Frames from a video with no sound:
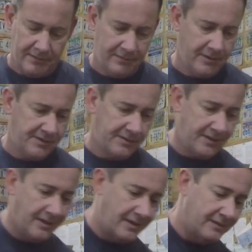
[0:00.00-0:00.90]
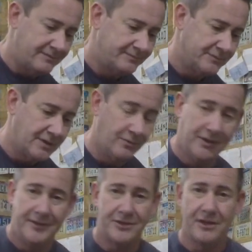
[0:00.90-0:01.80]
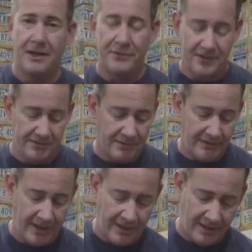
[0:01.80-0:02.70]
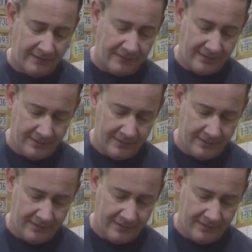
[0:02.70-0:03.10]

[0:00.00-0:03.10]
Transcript: Just, we're in the shop, we use what we have.